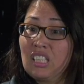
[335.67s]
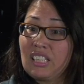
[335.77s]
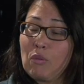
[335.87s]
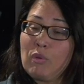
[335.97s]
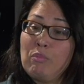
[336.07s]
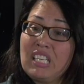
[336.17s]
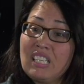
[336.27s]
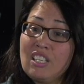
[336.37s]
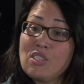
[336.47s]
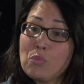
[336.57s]
that we
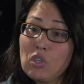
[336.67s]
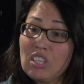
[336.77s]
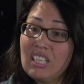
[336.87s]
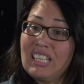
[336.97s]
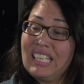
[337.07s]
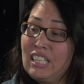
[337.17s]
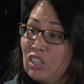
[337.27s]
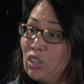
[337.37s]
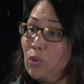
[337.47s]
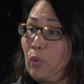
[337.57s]
begin this work in
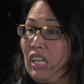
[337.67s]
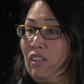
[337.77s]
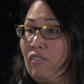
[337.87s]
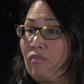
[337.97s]
a good way.